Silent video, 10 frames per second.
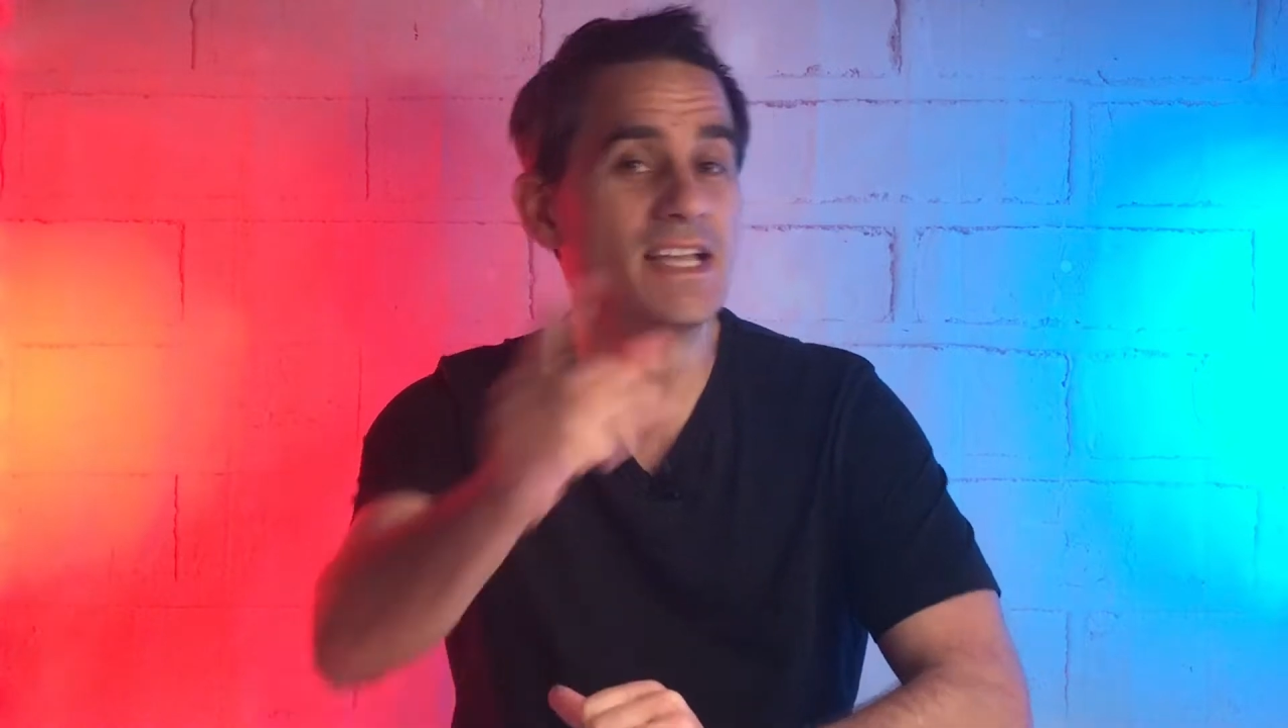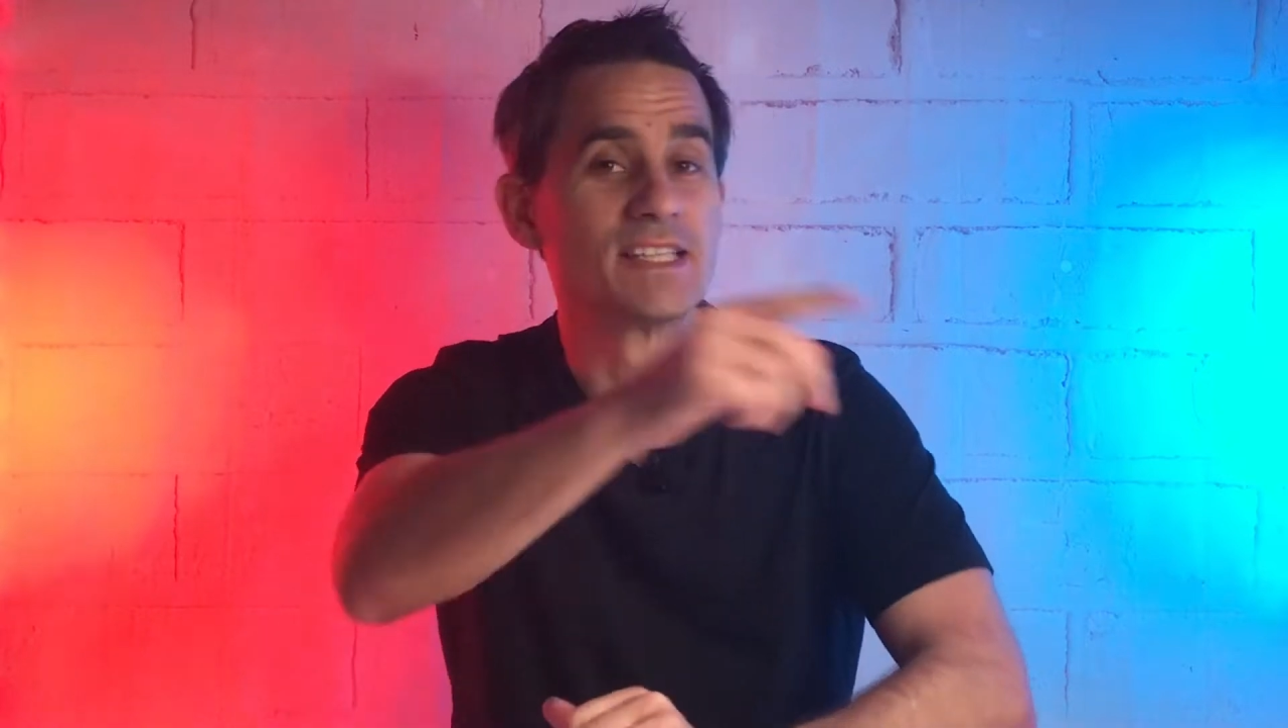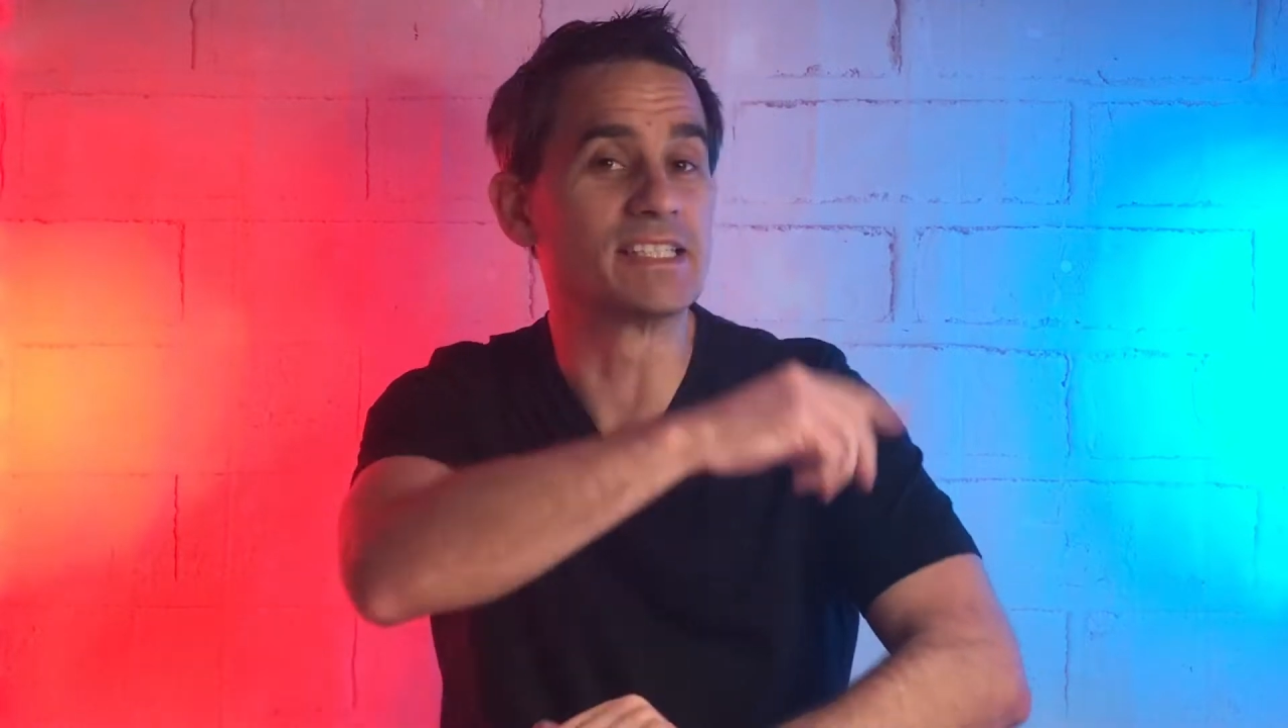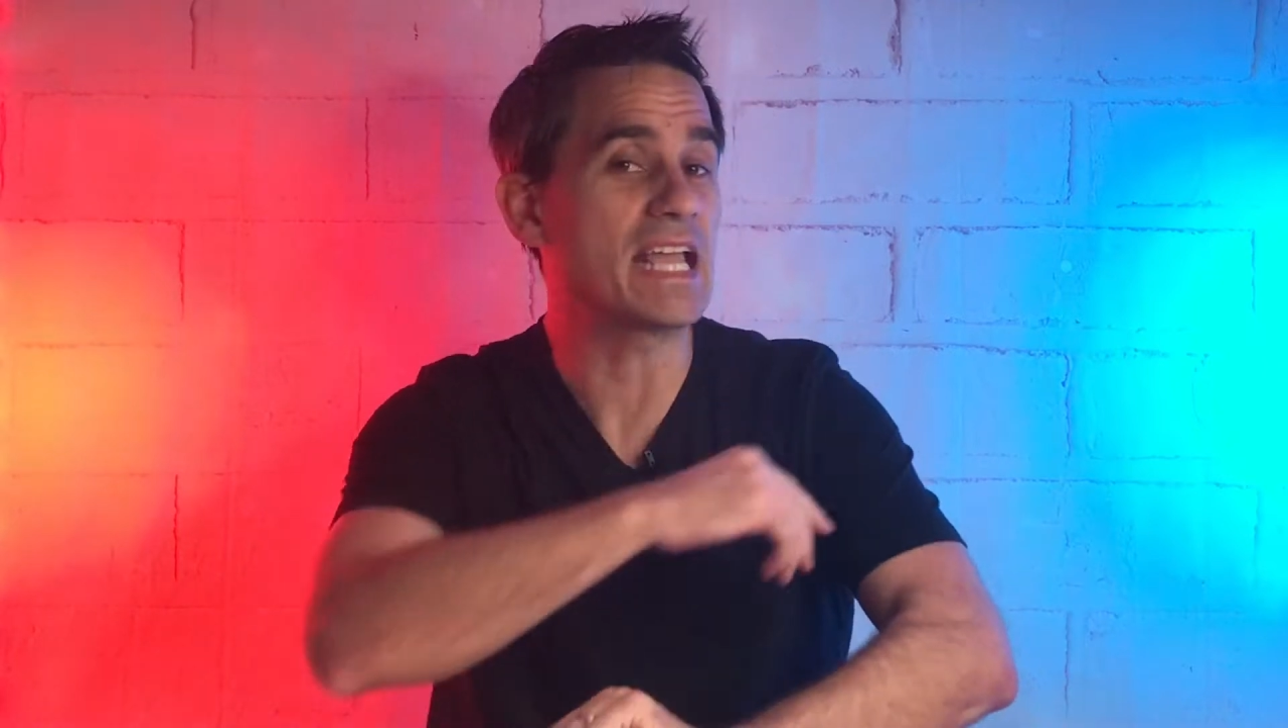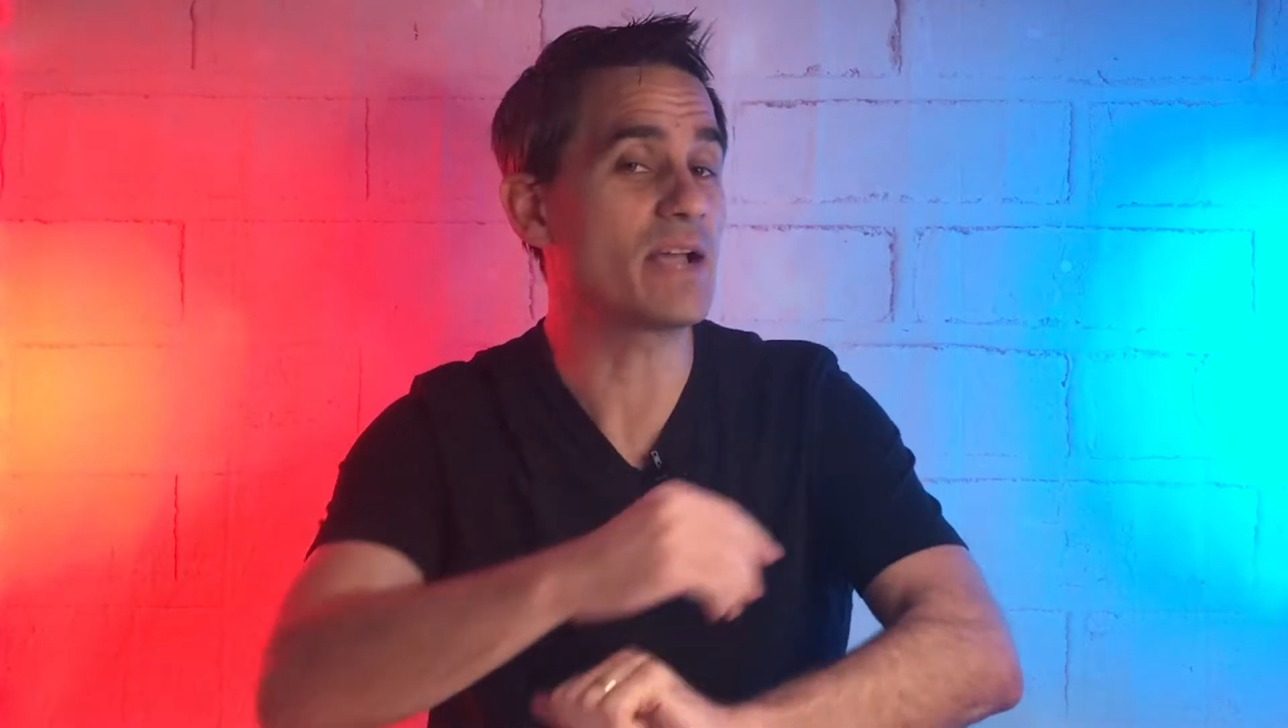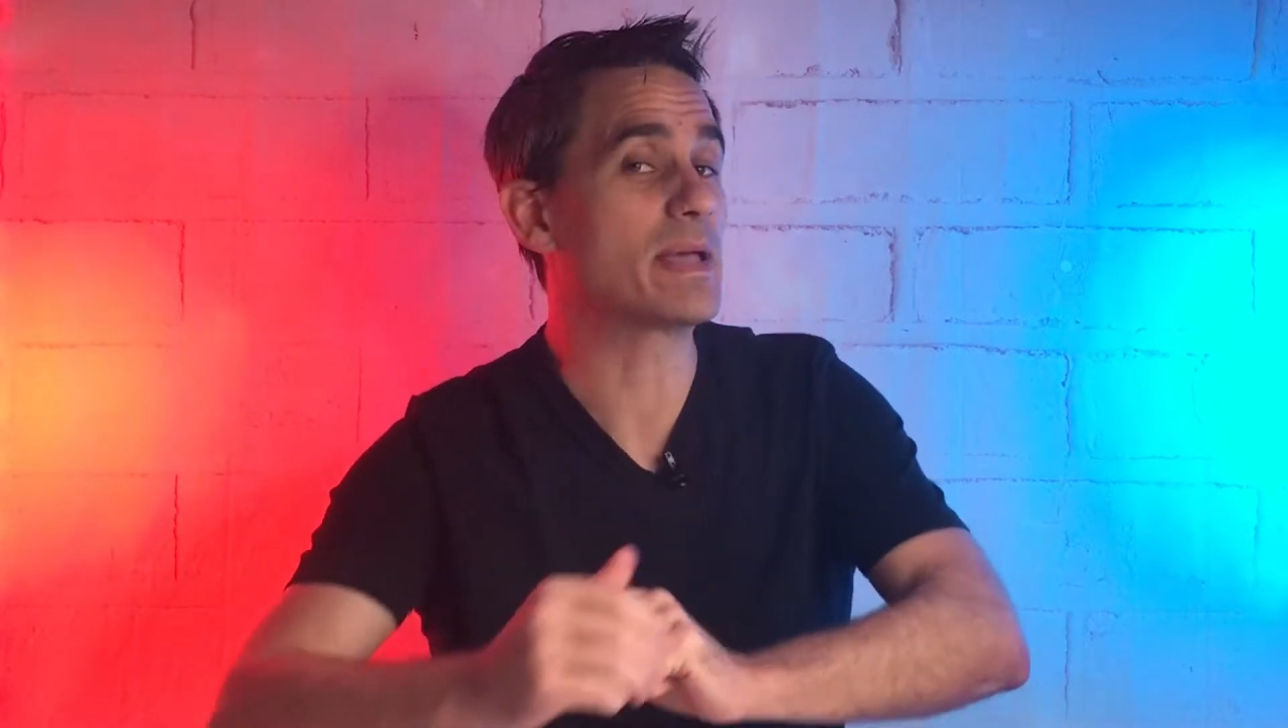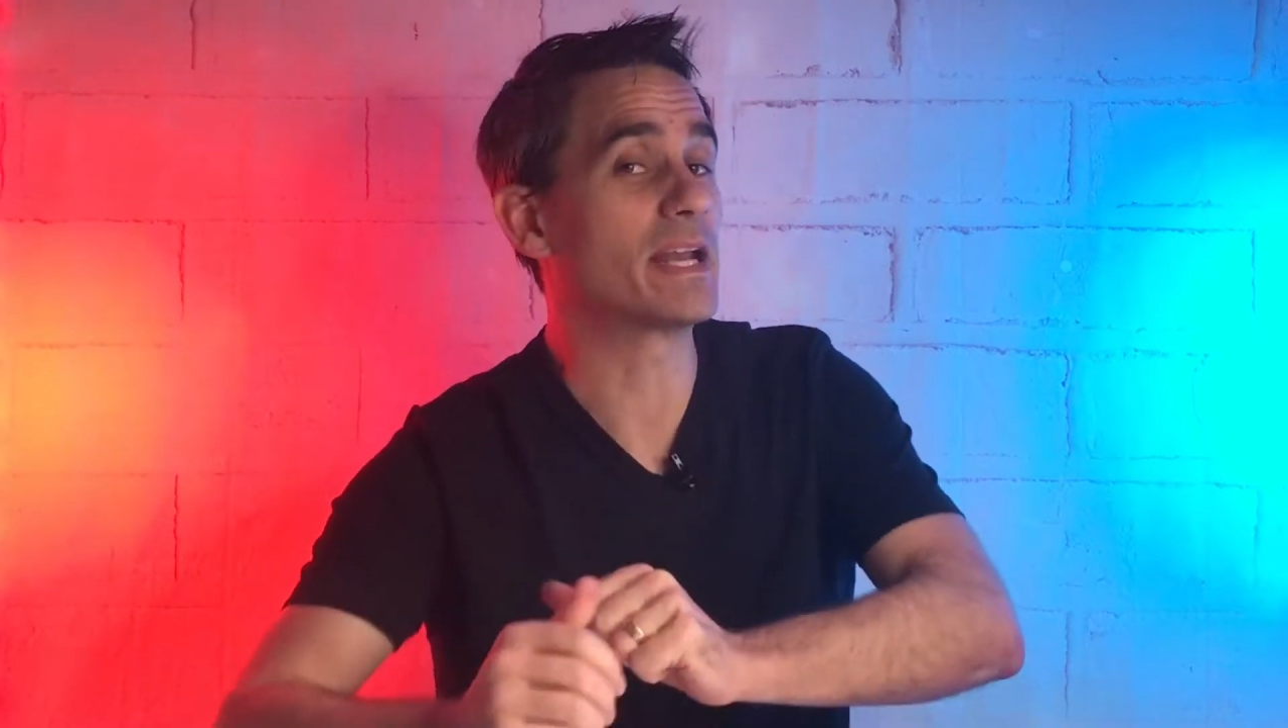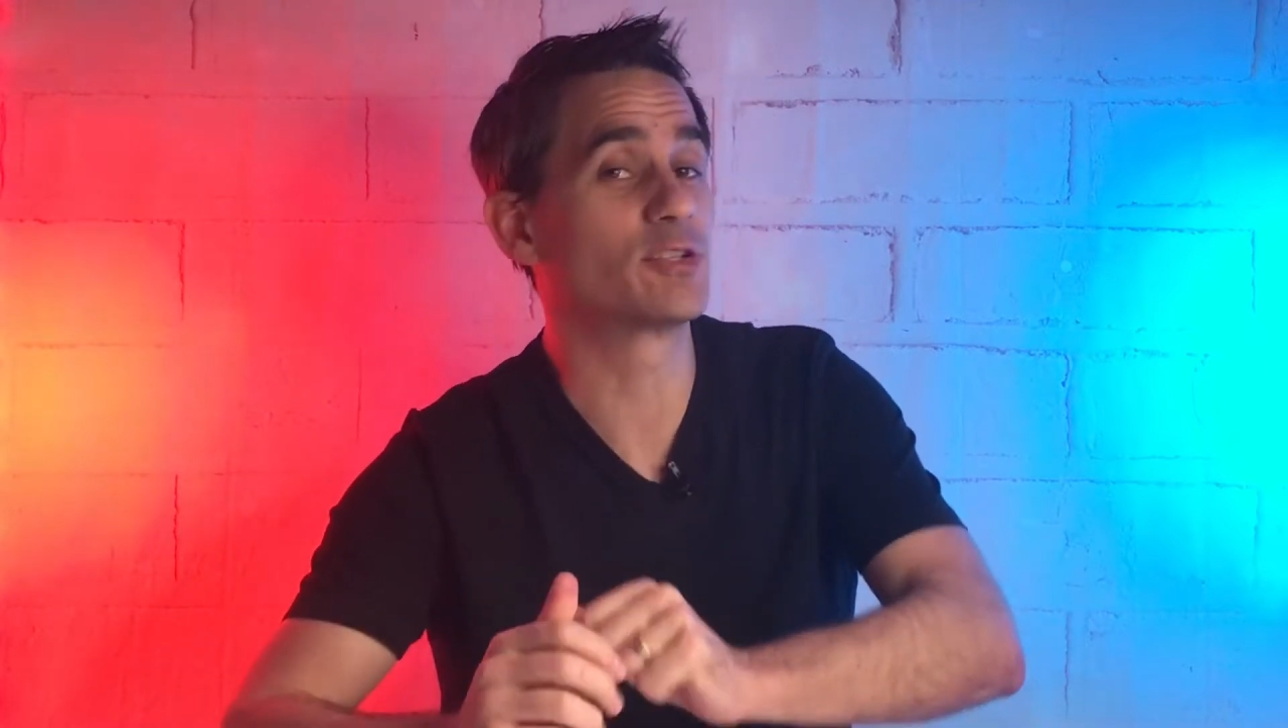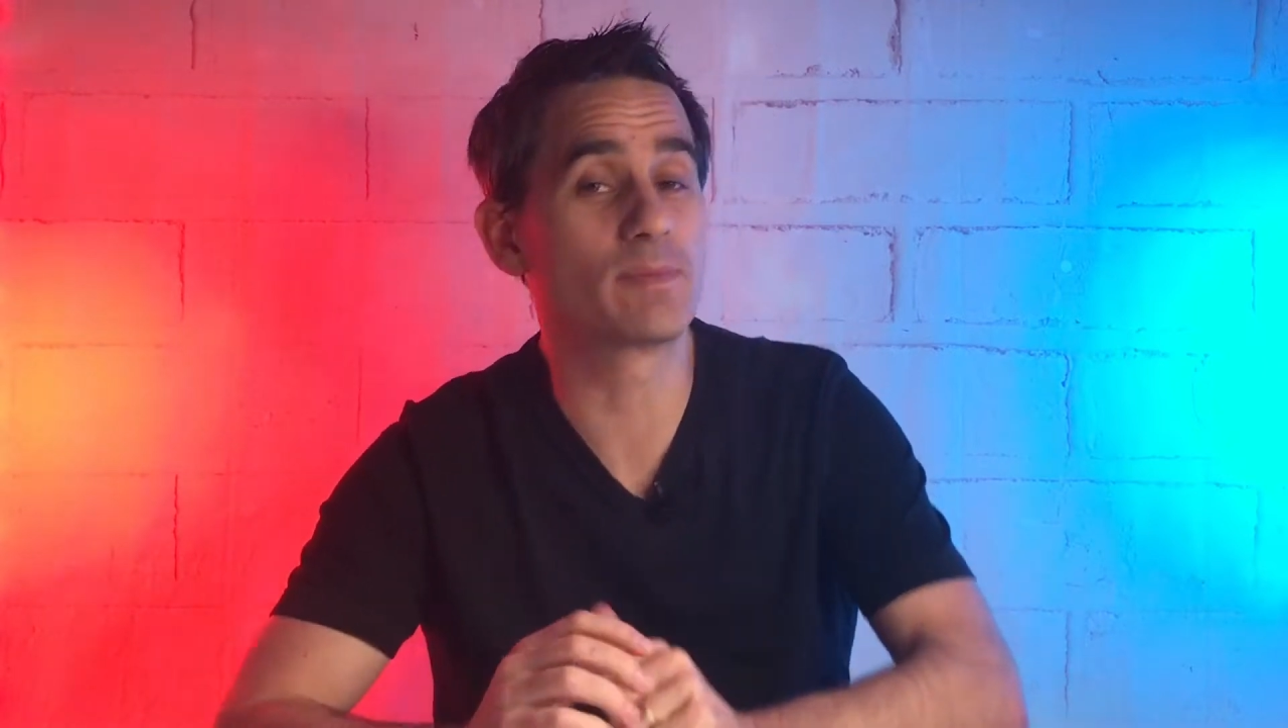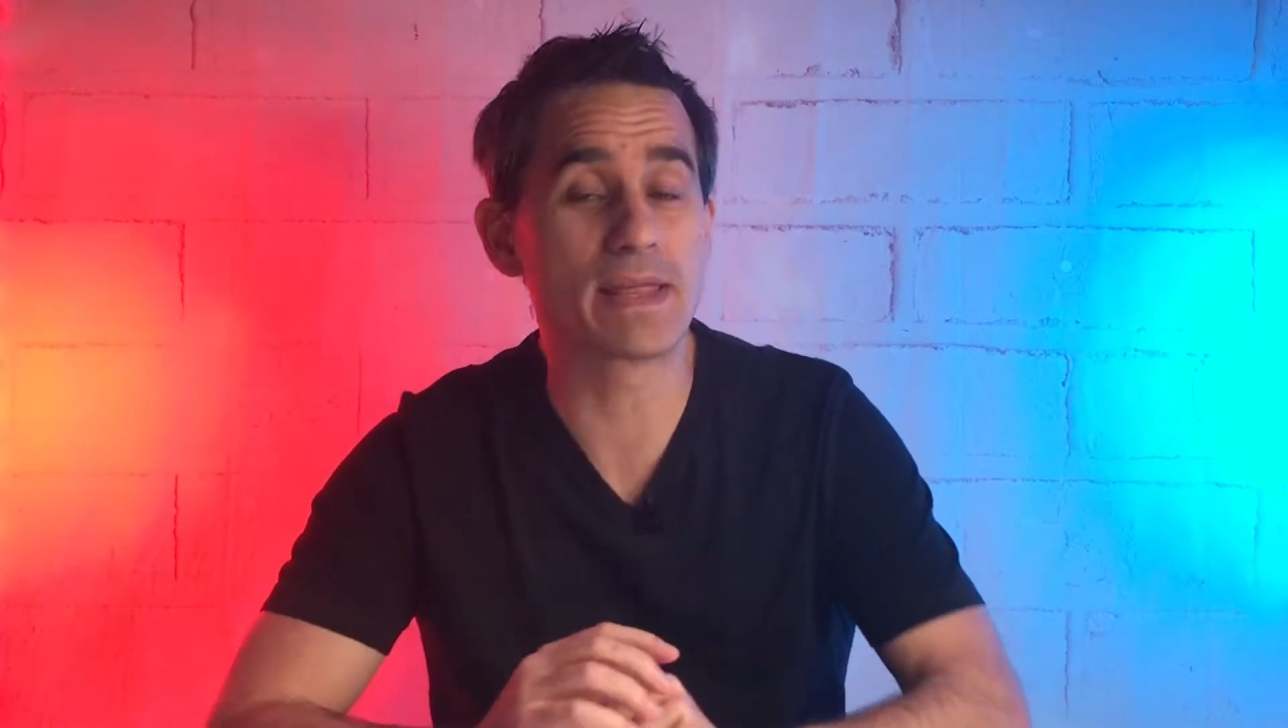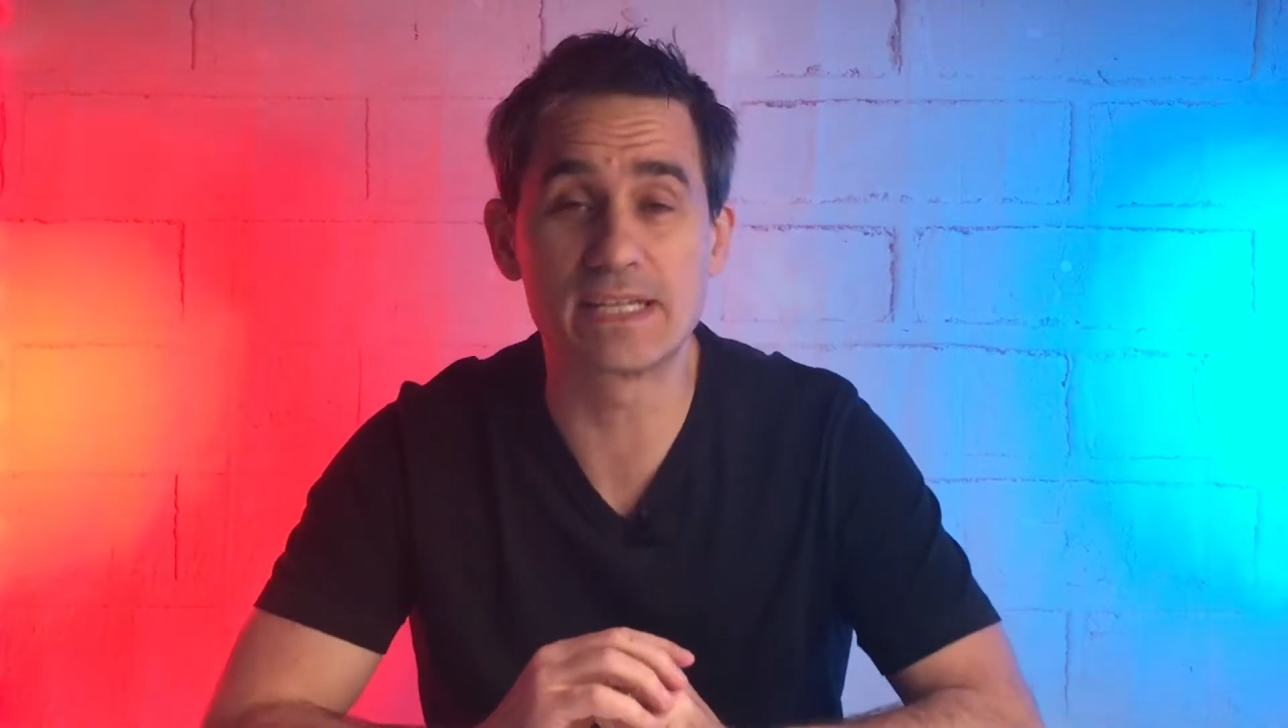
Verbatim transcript: Today we're going to talk about